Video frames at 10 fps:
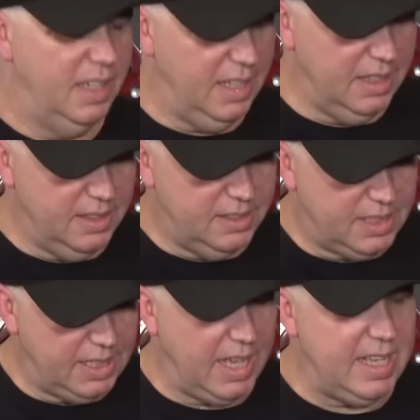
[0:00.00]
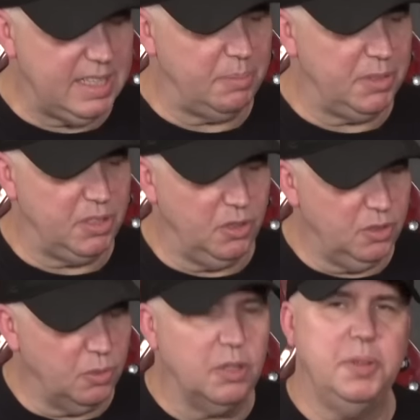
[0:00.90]
In today's
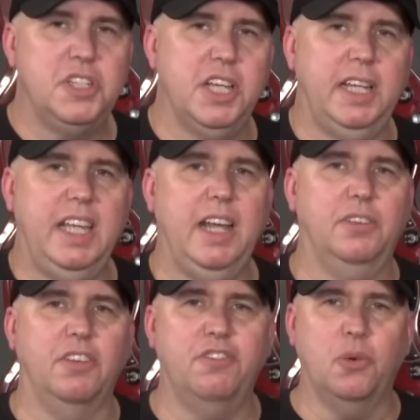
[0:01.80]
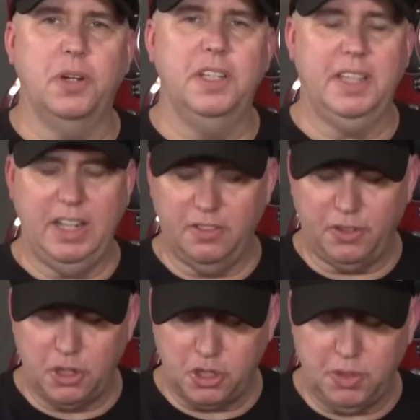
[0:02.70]
episode, we're going to be checking out the 40th
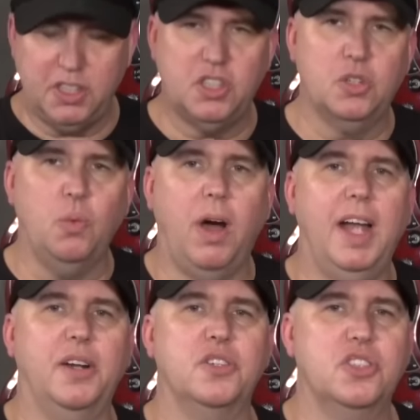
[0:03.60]
anniversary Squier